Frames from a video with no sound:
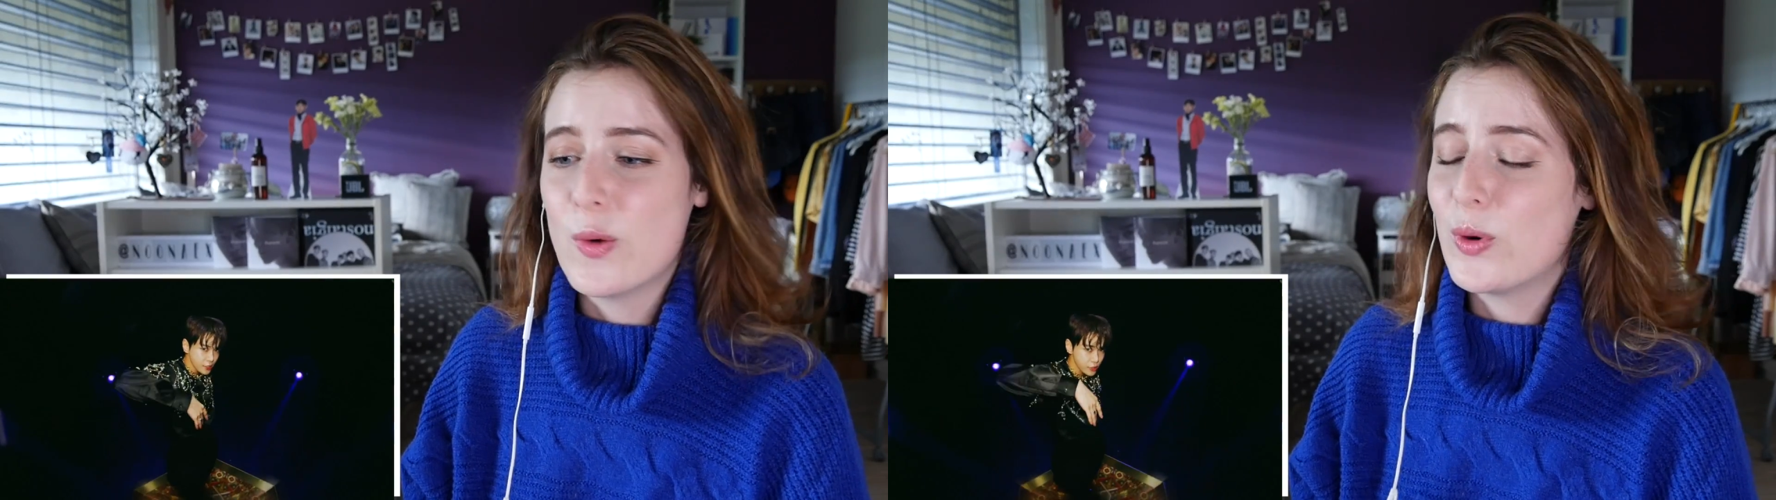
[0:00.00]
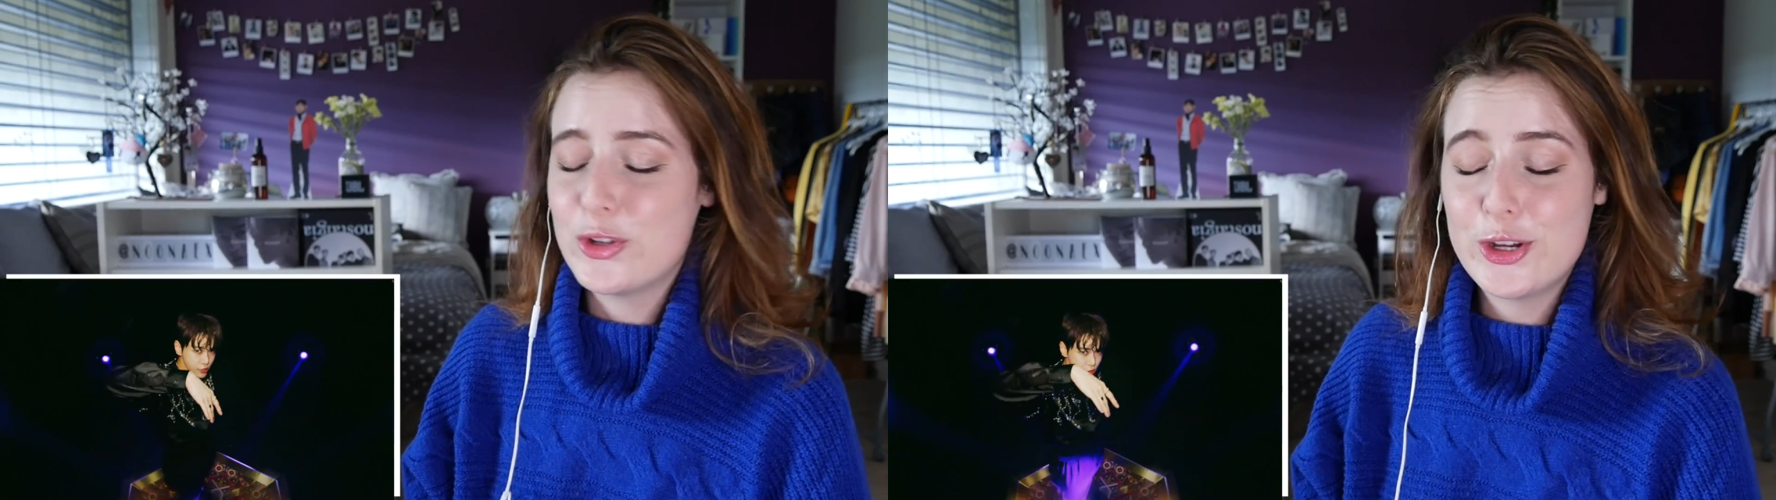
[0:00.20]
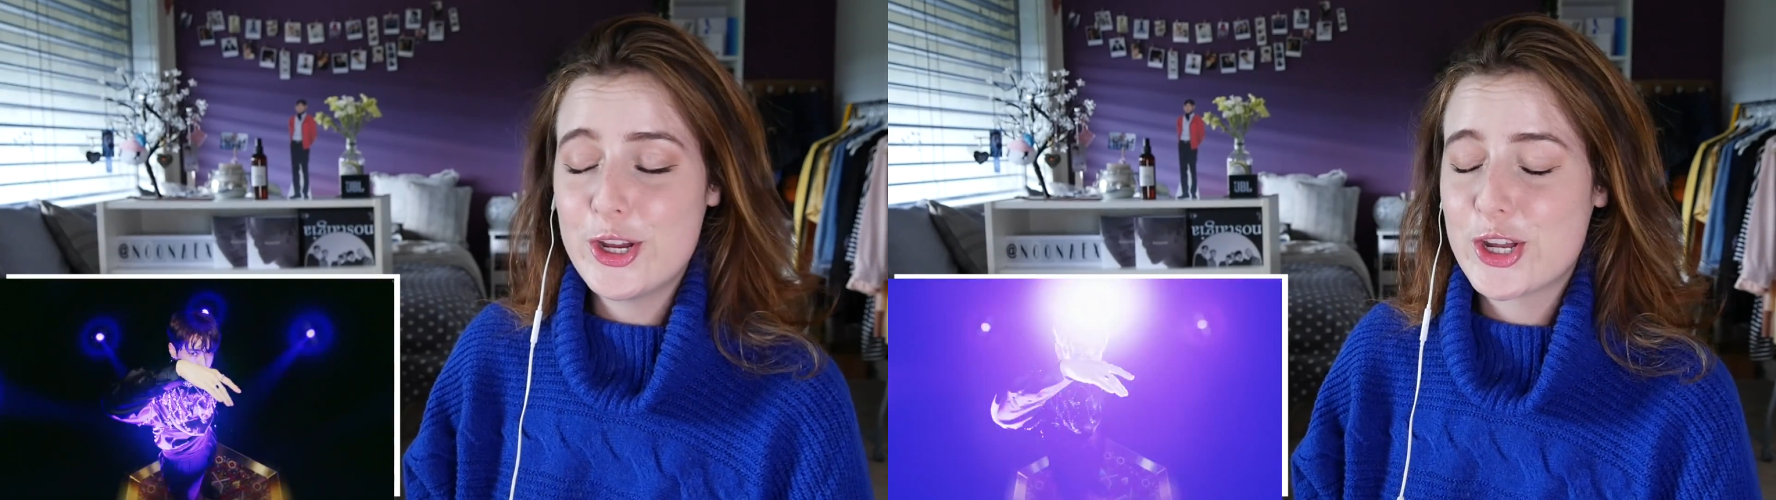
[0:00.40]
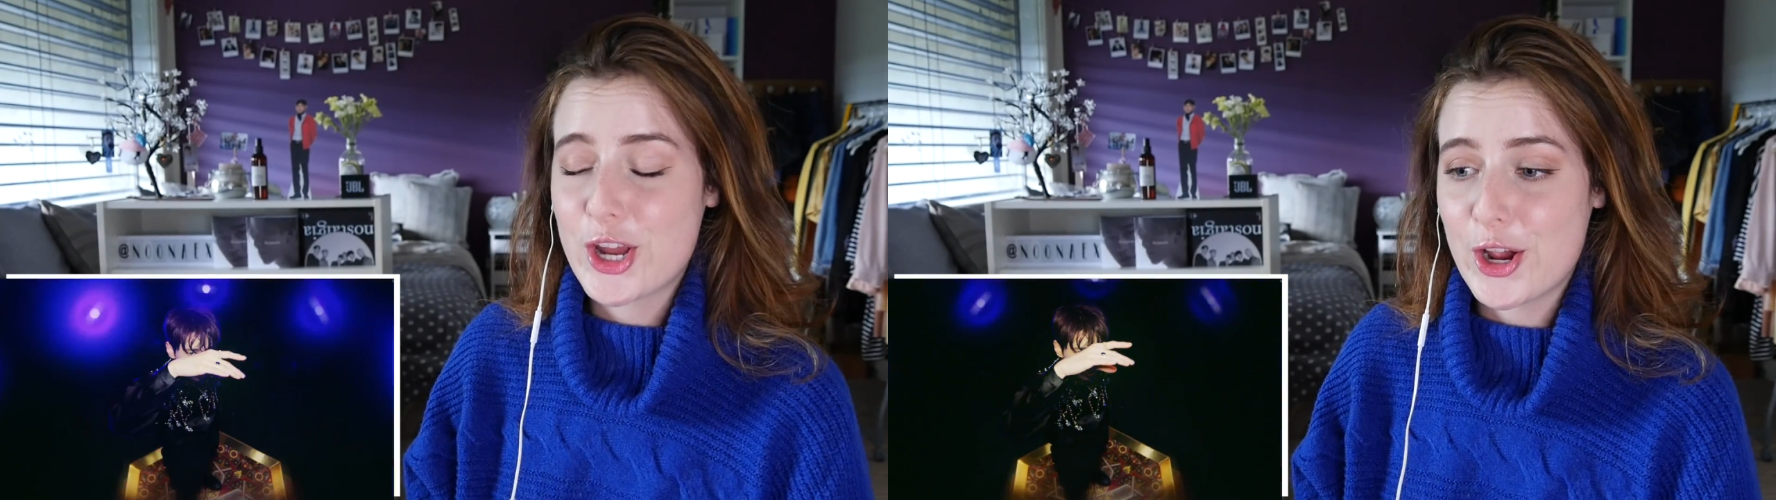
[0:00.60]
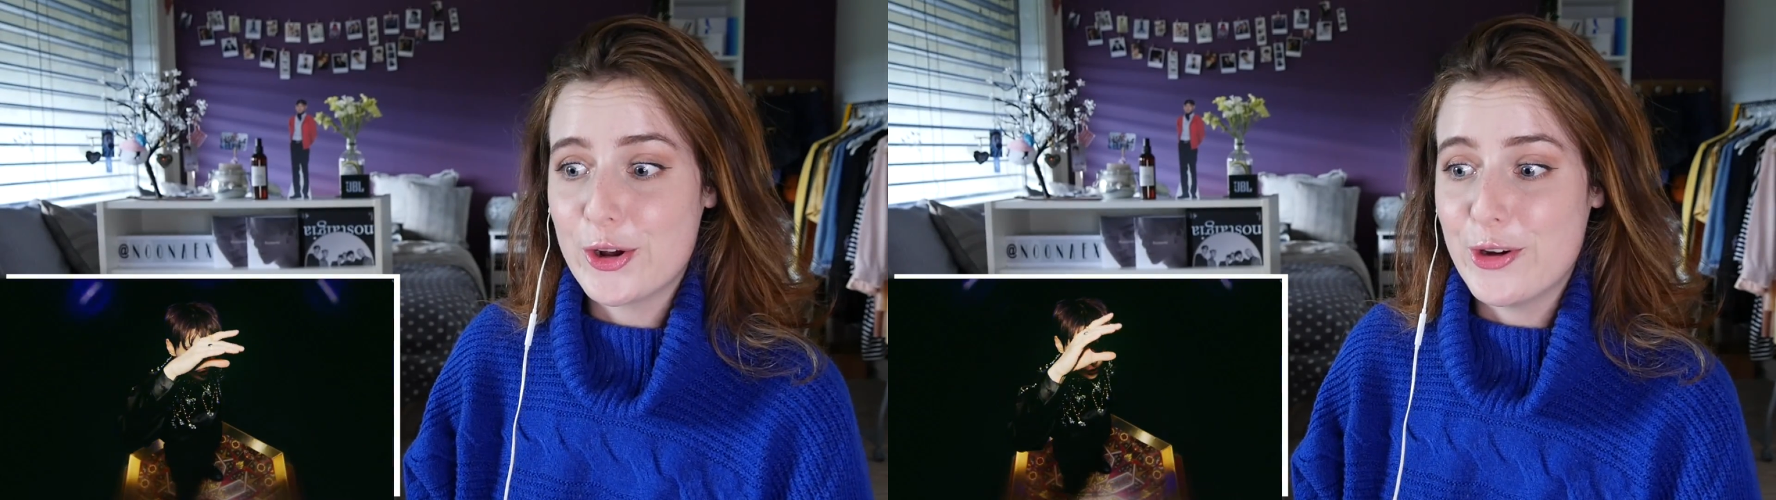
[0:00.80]
what are you
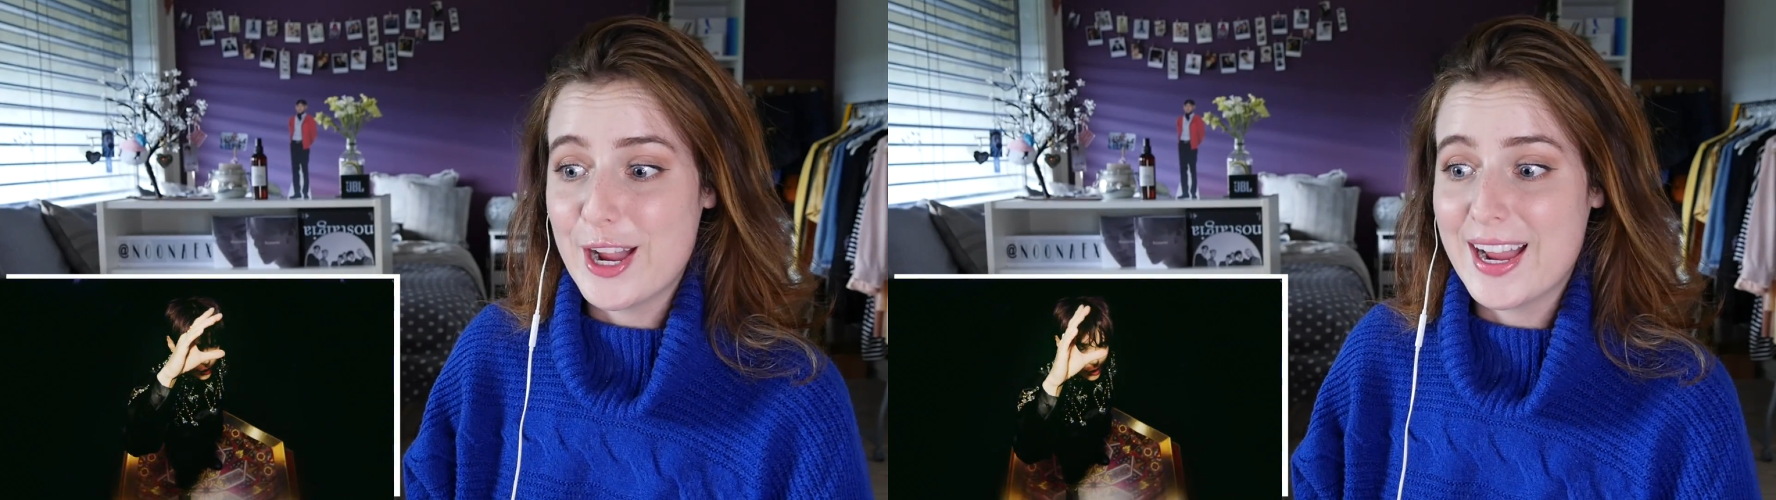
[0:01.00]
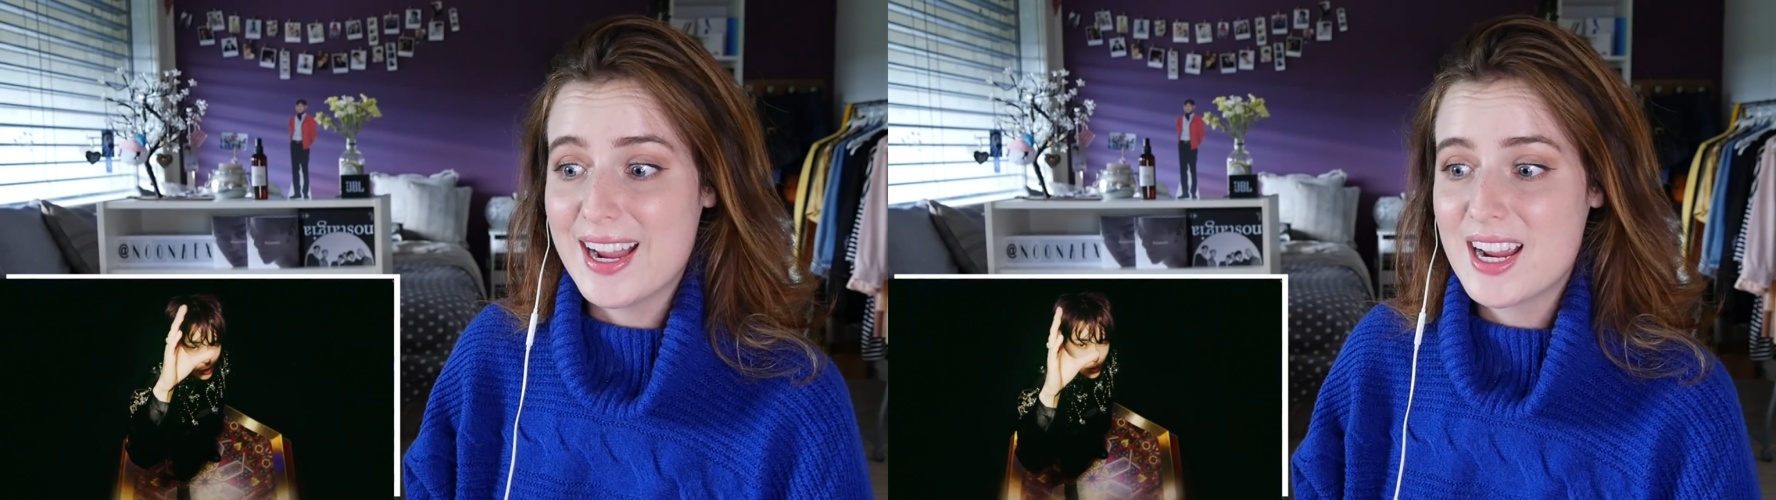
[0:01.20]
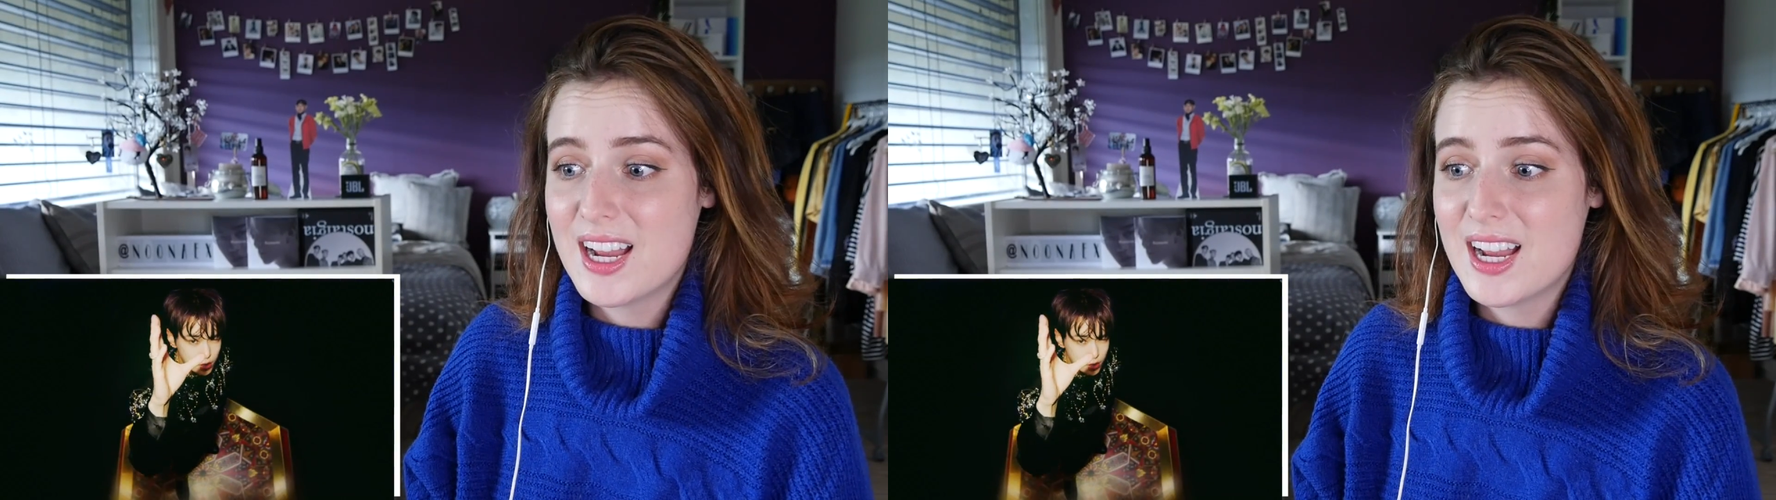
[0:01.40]
showing eh?